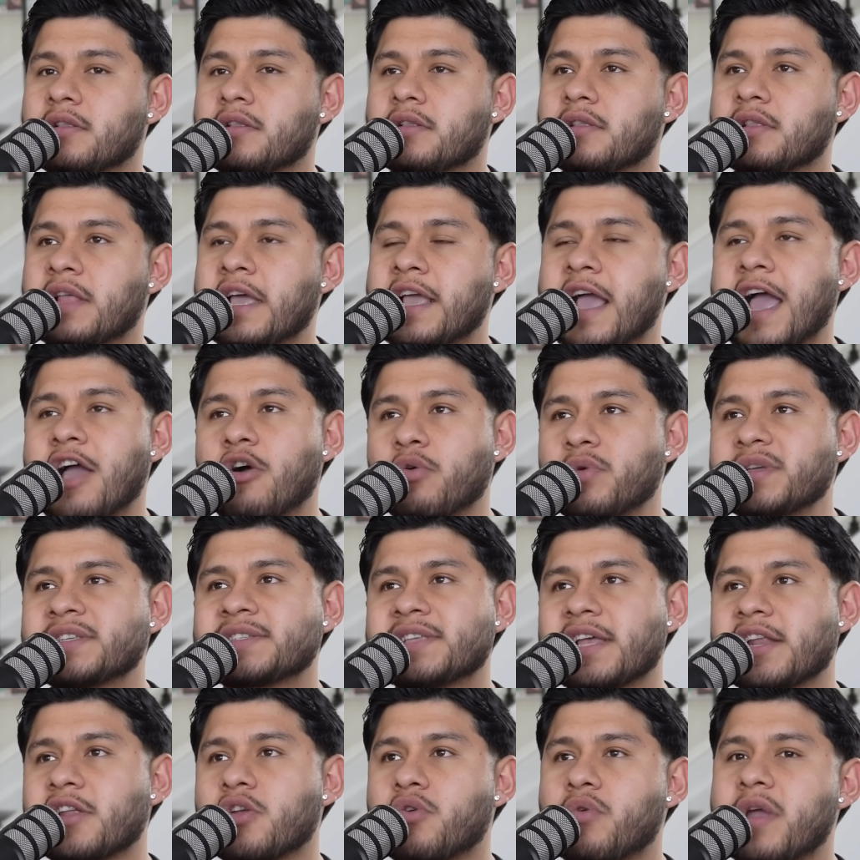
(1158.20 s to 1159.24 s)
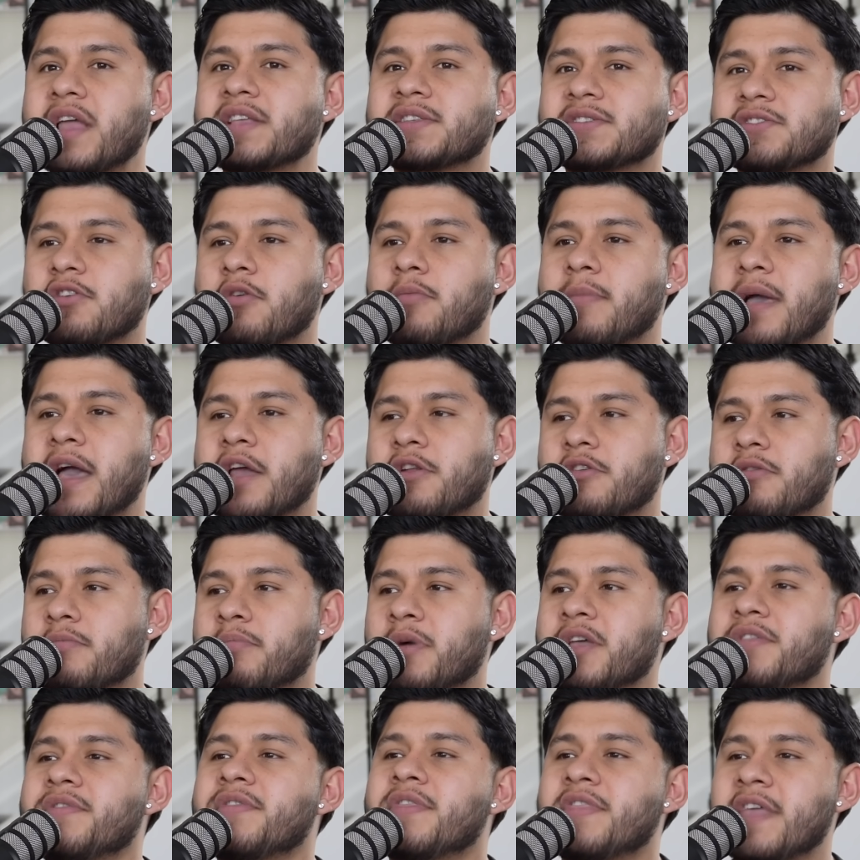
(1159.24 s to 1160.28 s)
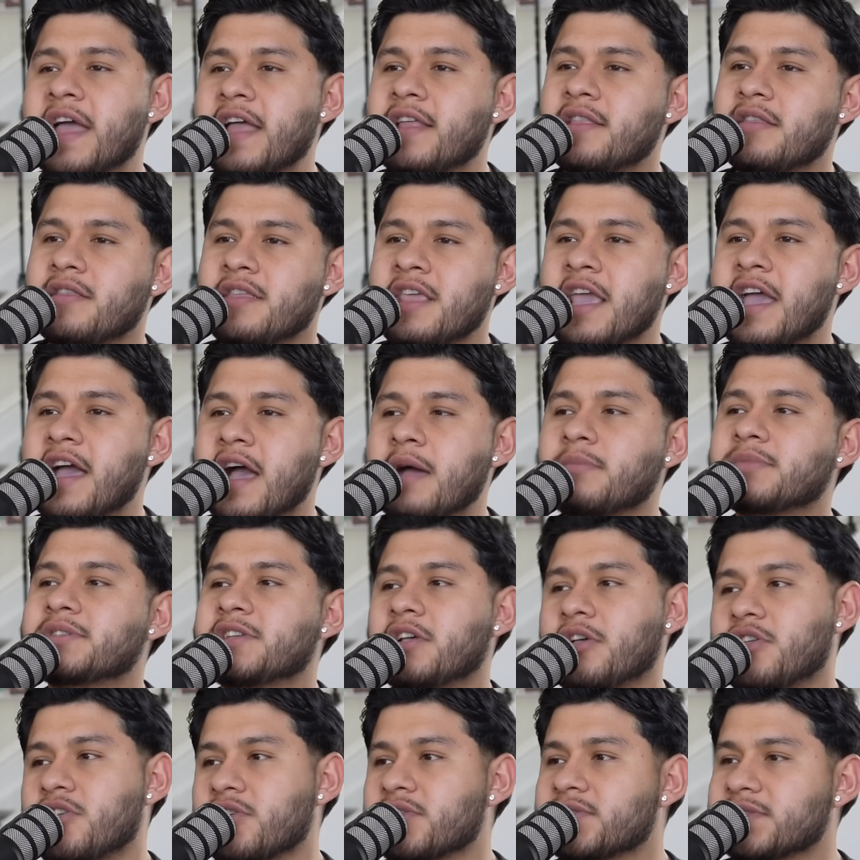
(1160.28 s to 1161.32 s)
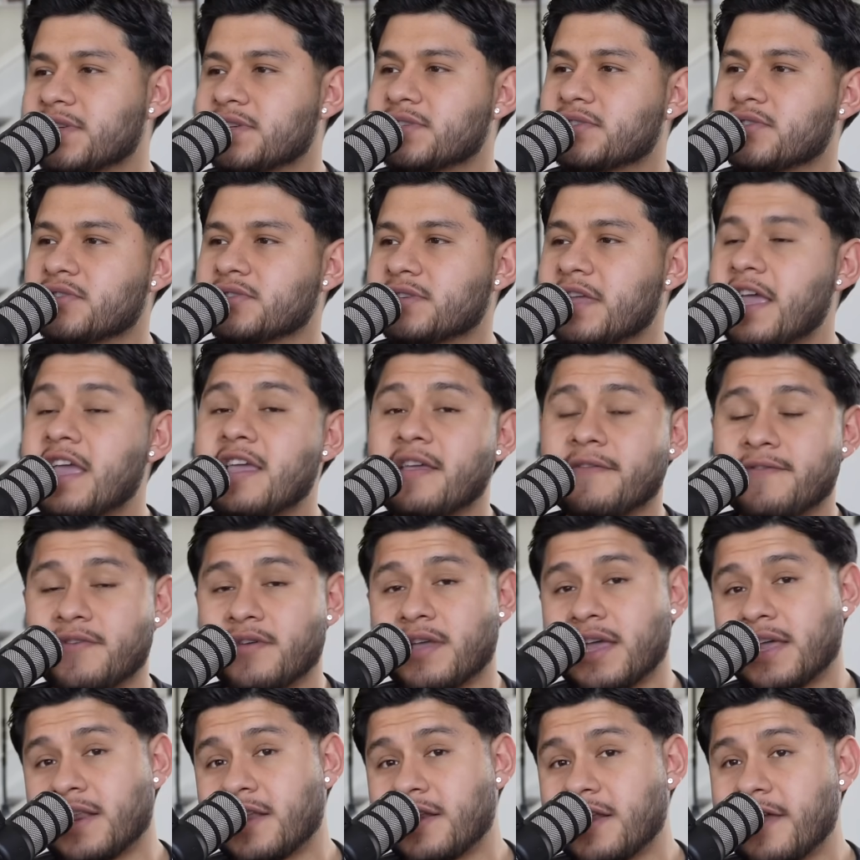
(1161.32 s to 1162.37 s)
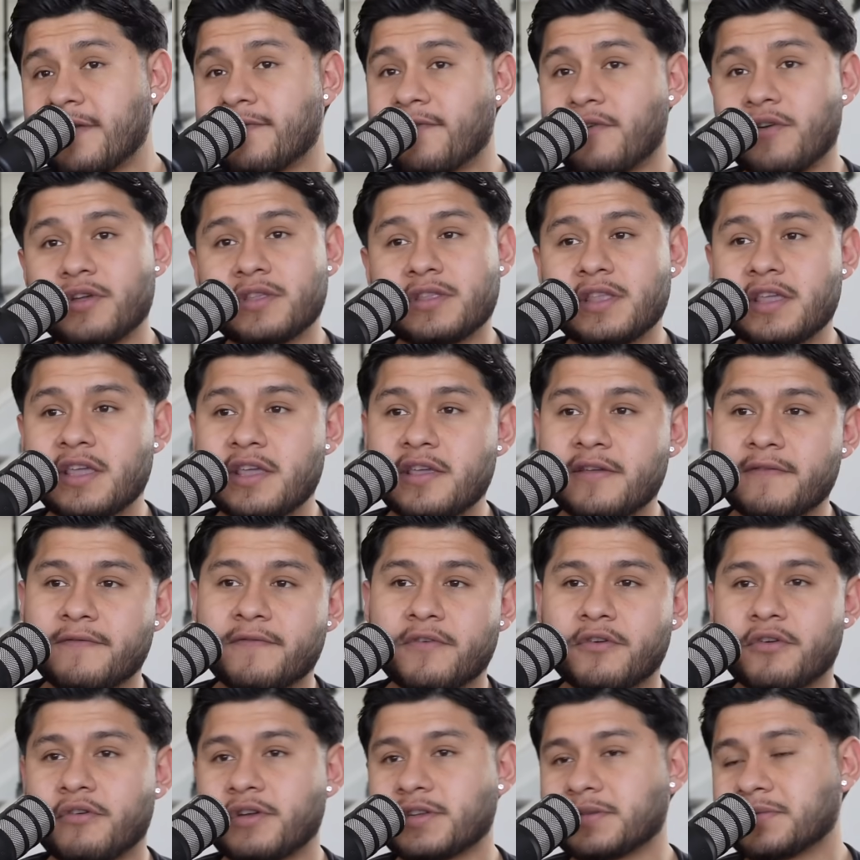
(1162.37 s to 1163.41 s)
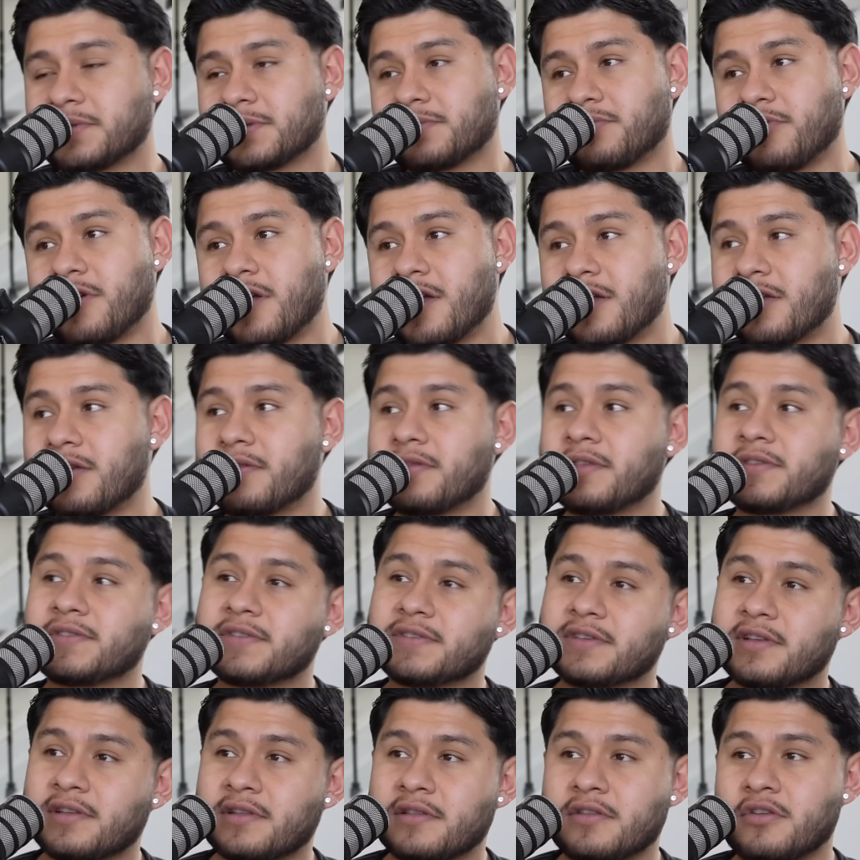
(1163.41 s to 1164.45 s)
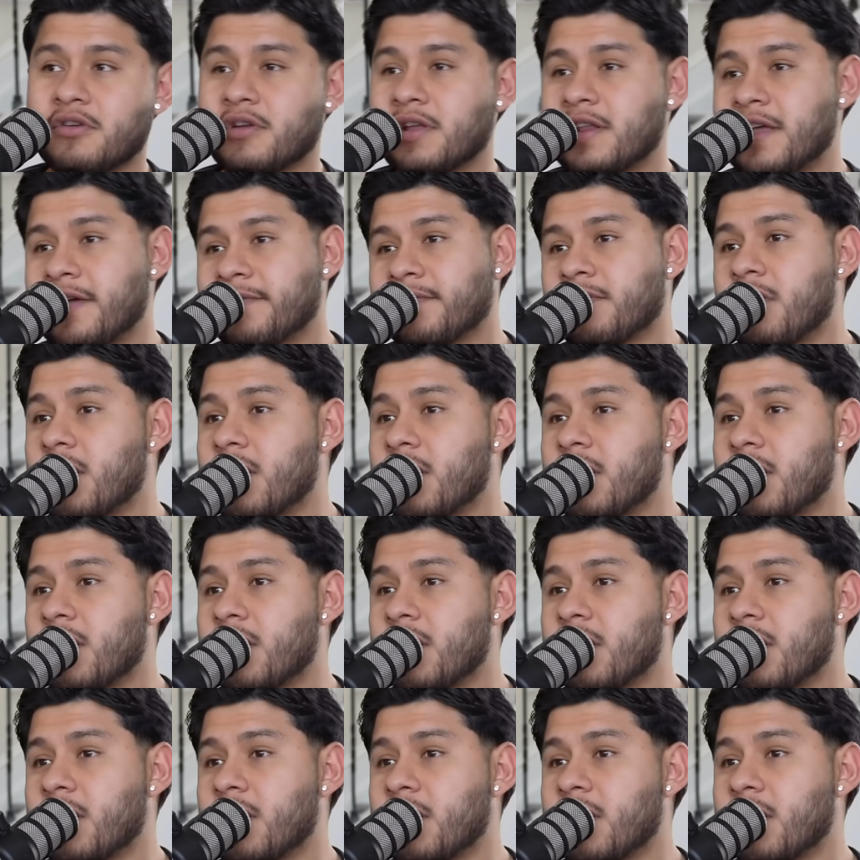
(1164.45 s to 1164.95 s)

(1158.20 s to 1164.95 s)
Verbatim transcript: like I always said grades don't matter, but then yeah, I'm telling your sisters, hey, if you get an F or a D for Christmas break, this is gonna you're gonna have